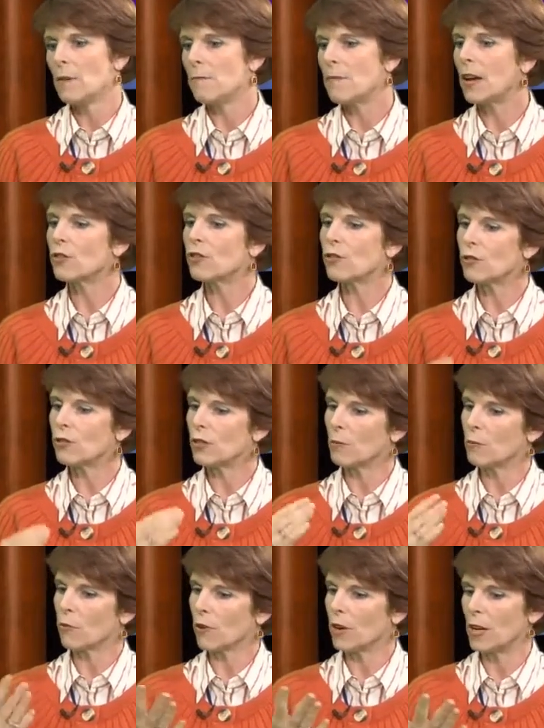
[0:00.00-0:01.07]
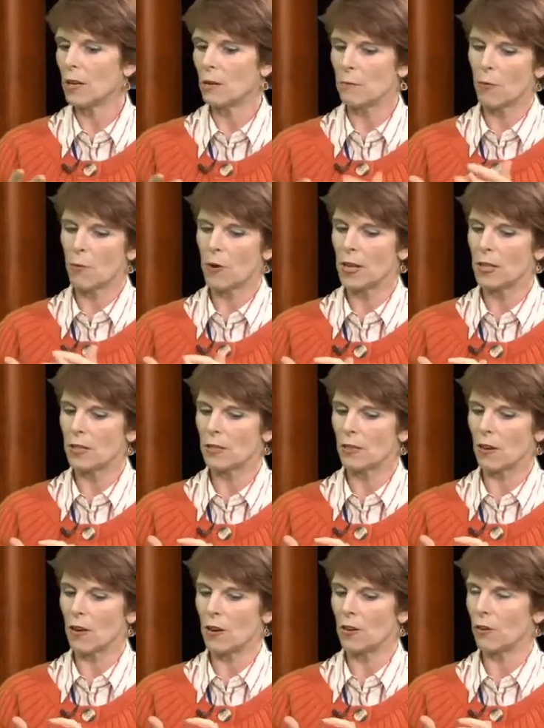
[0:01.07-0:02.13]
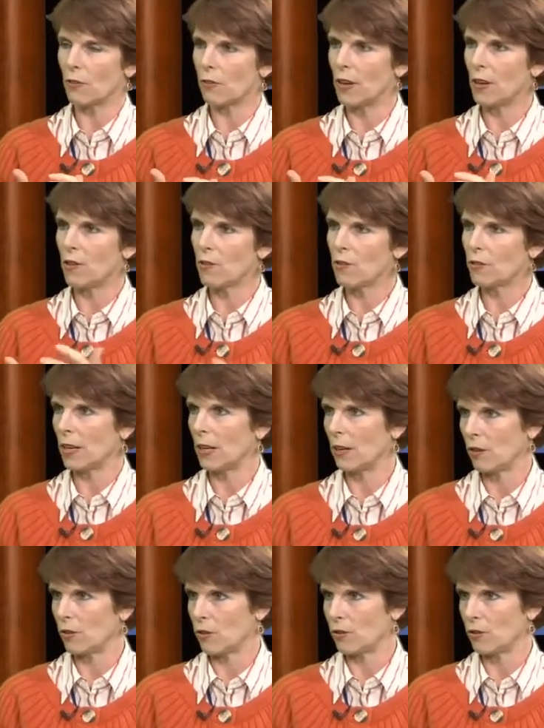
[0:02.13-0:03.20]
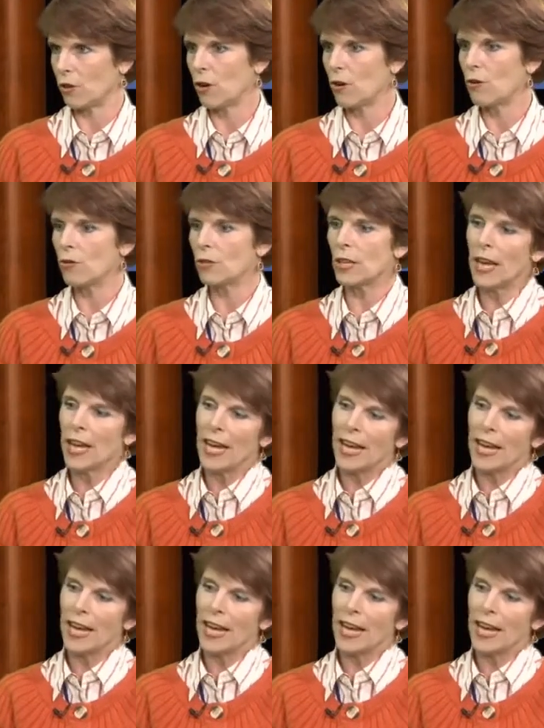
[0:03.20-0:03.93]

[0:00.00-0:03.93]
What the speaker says: measures the meridian points on your fingers and on your toes